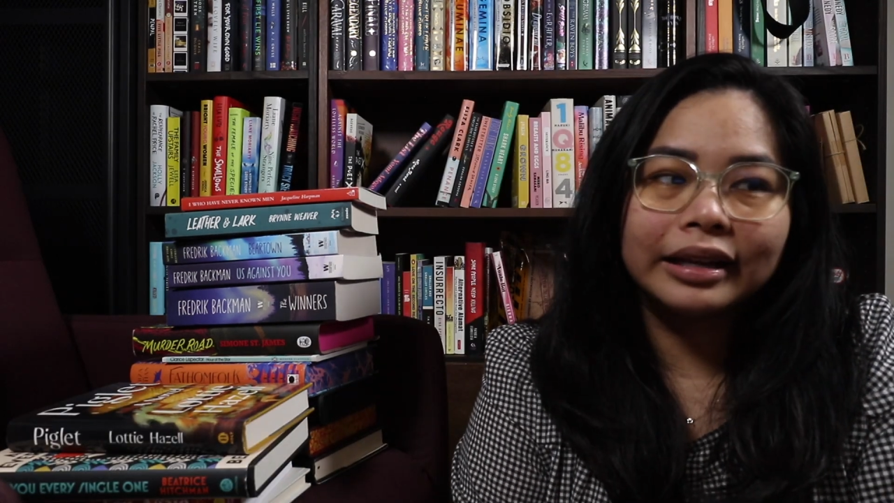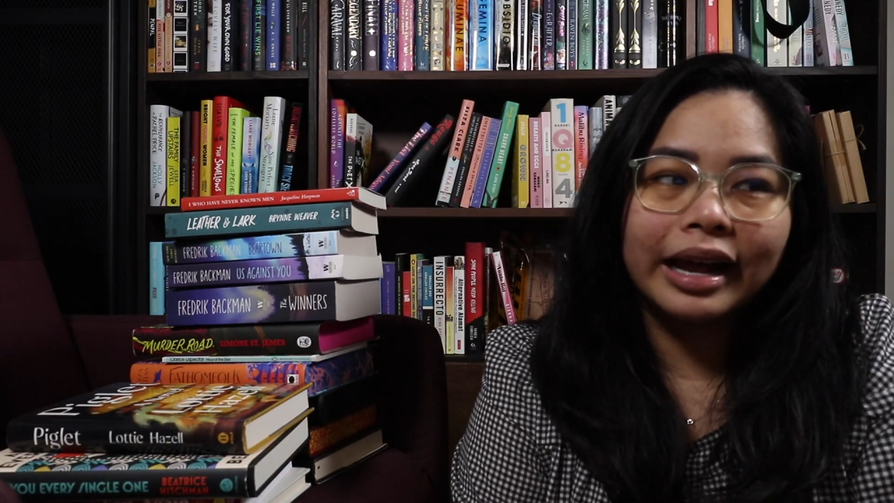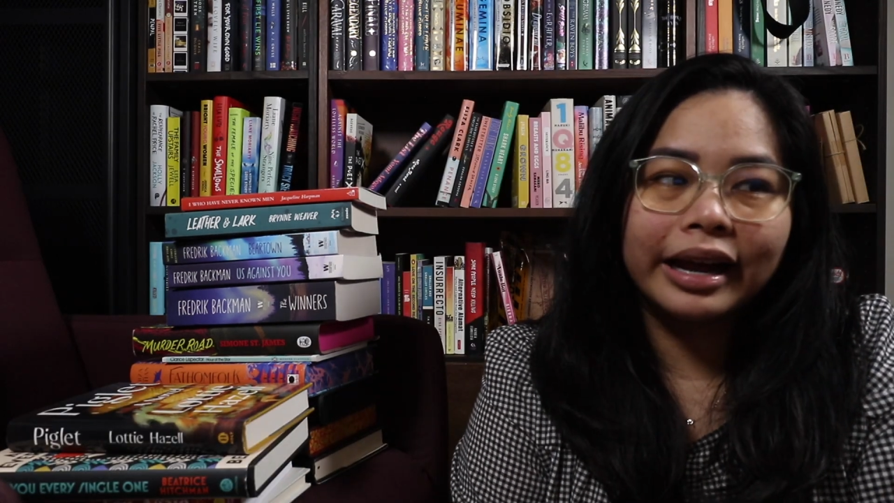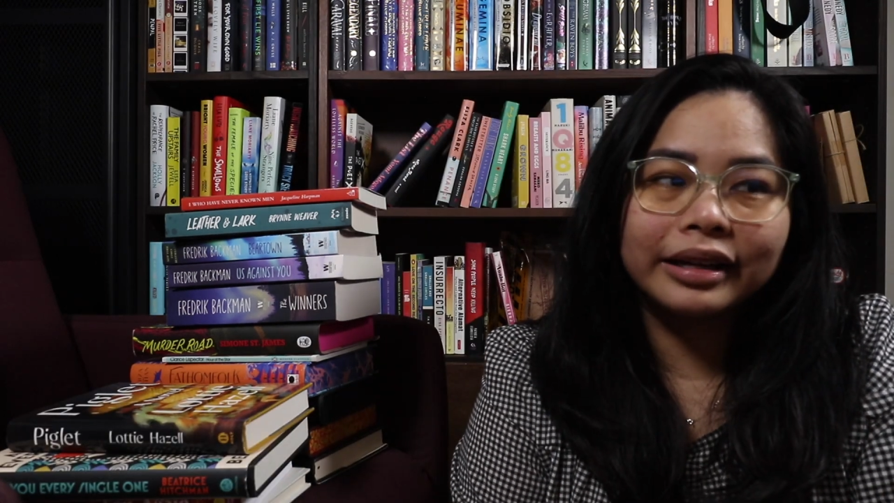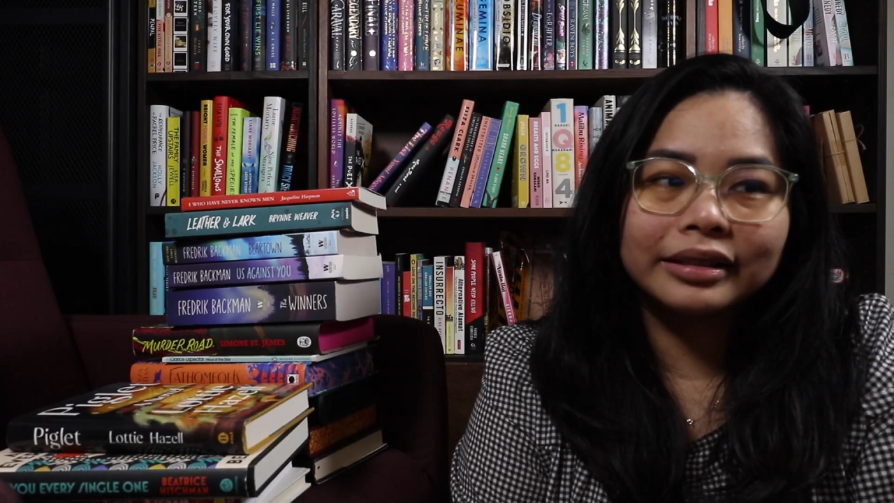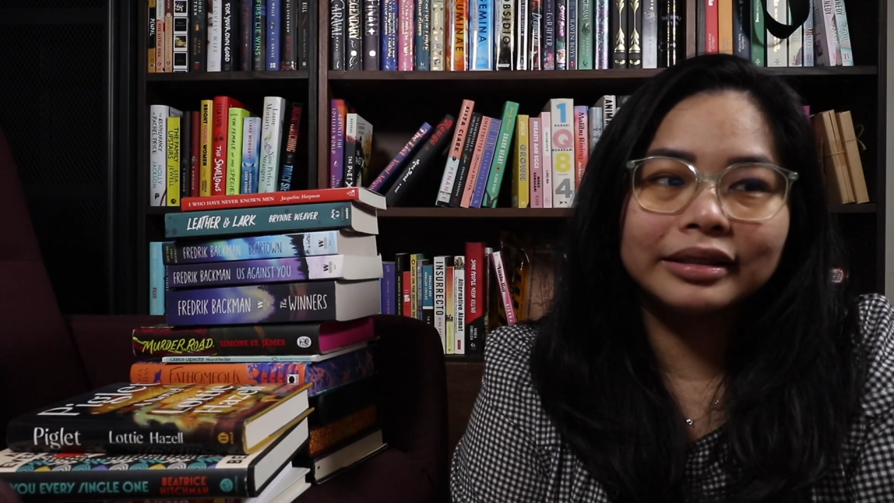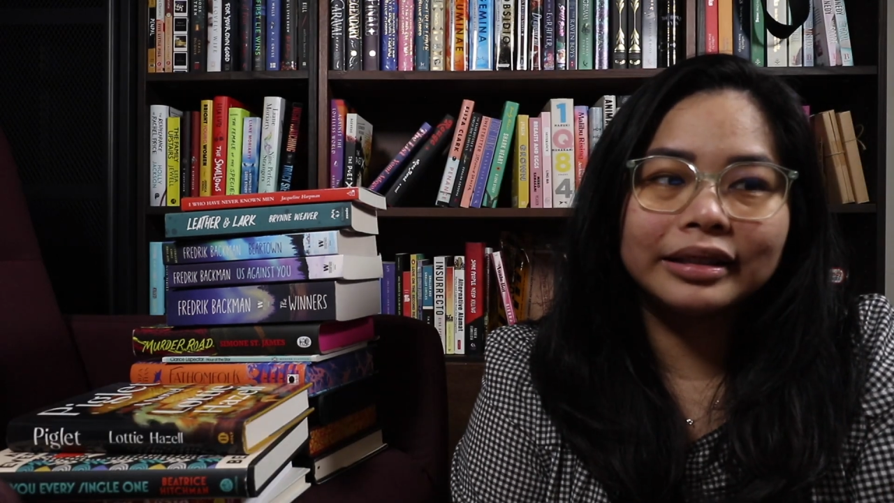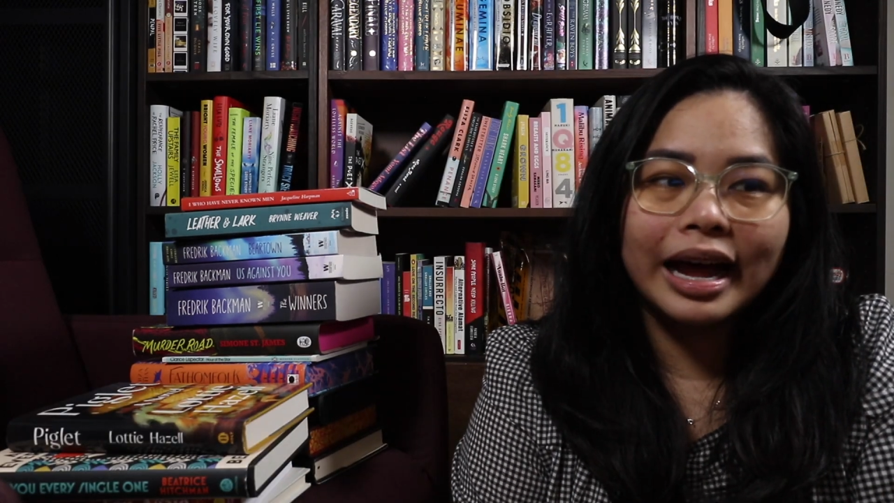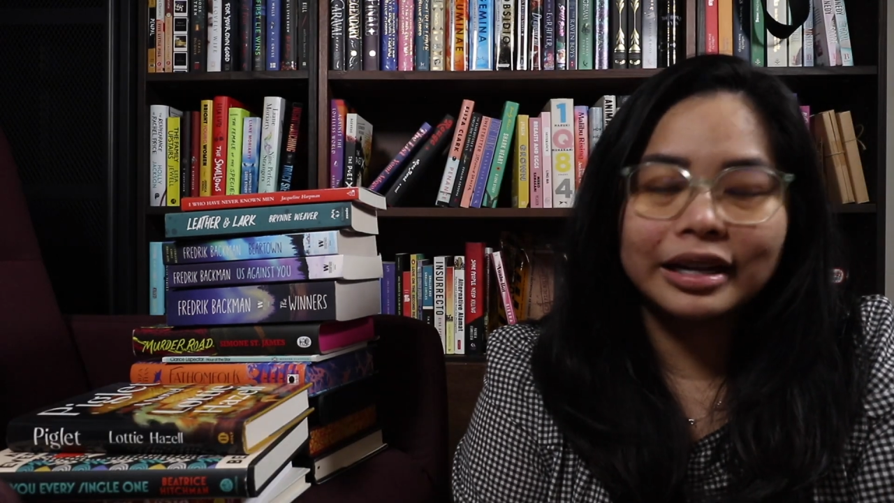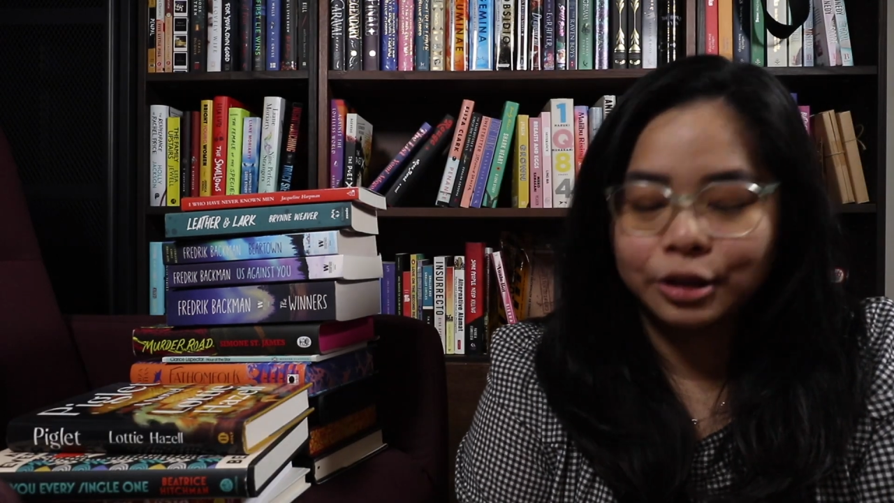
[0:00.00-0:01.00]
like
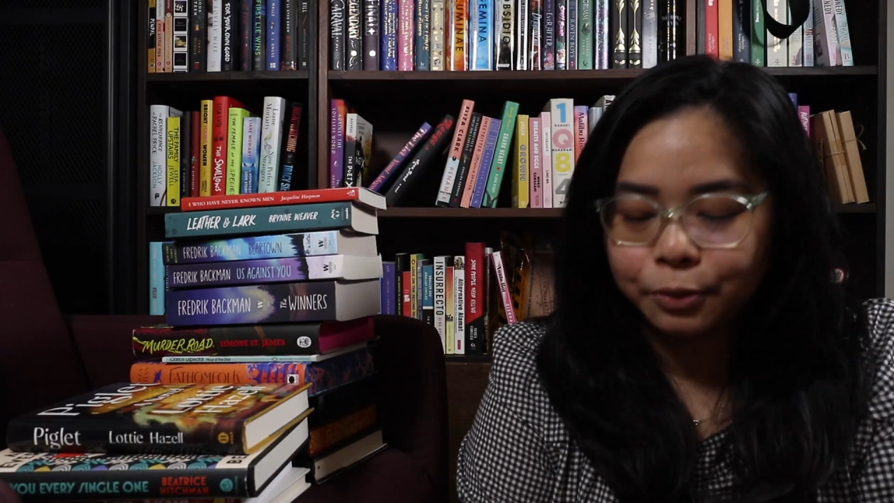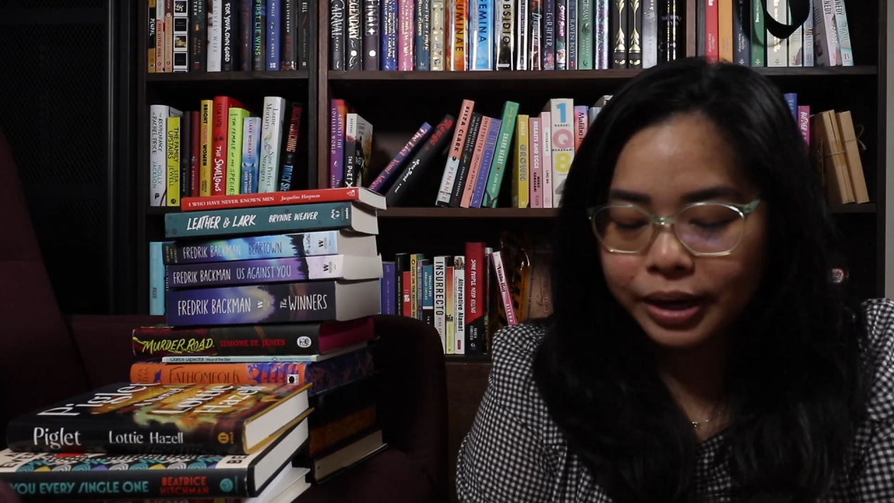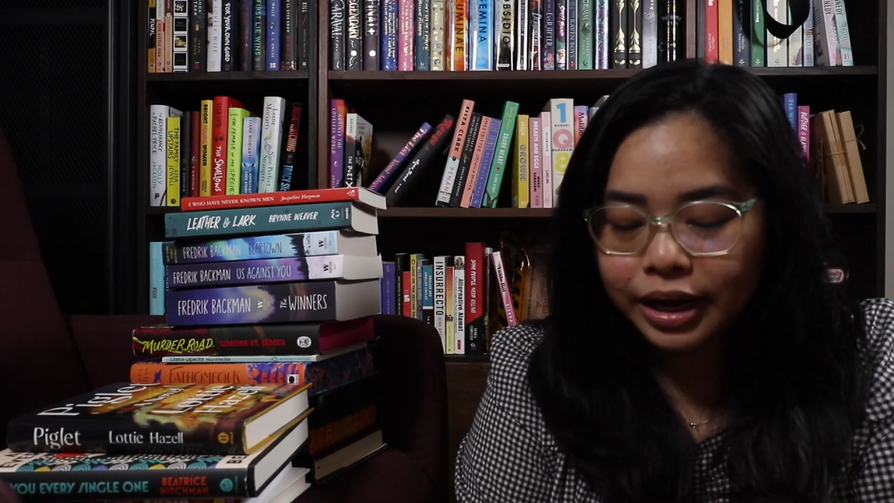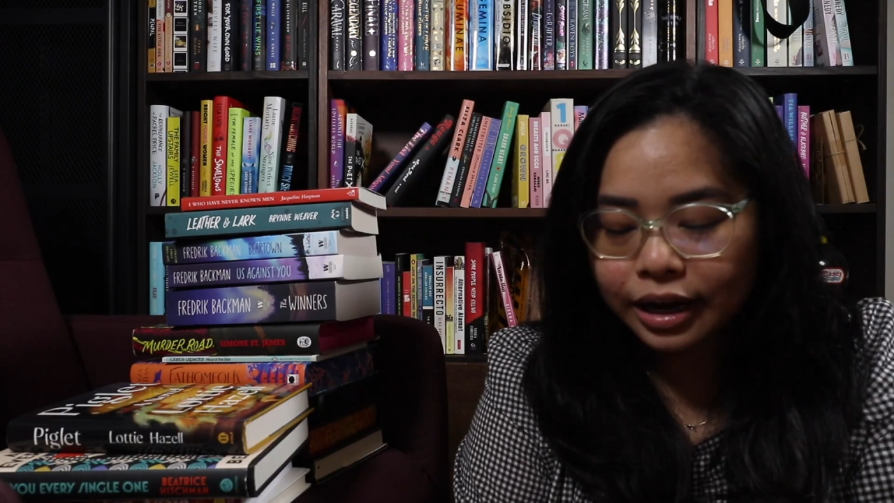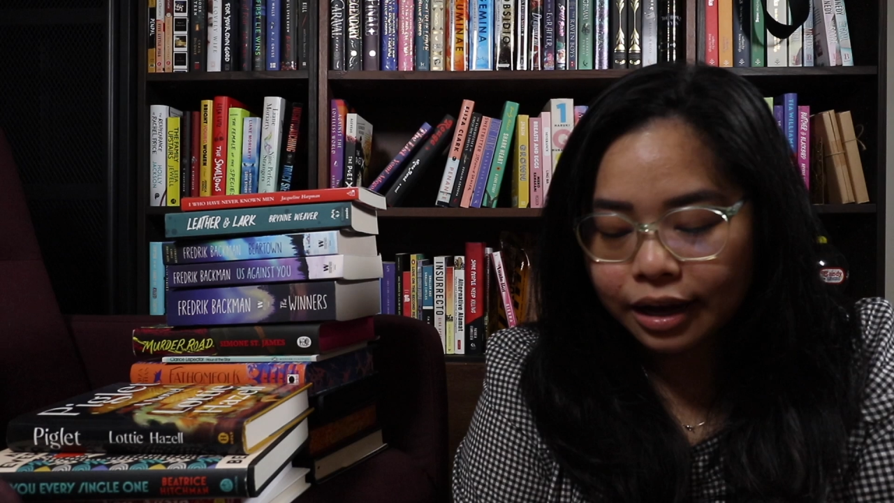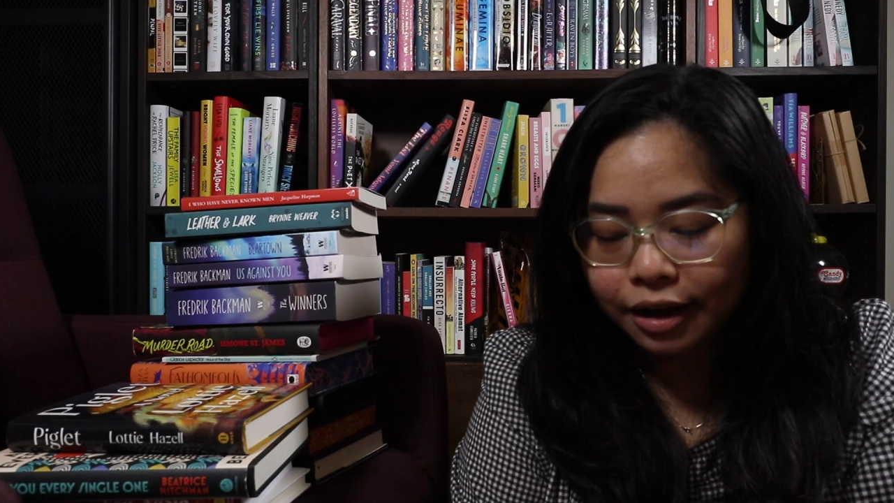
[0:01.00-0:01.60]
last week.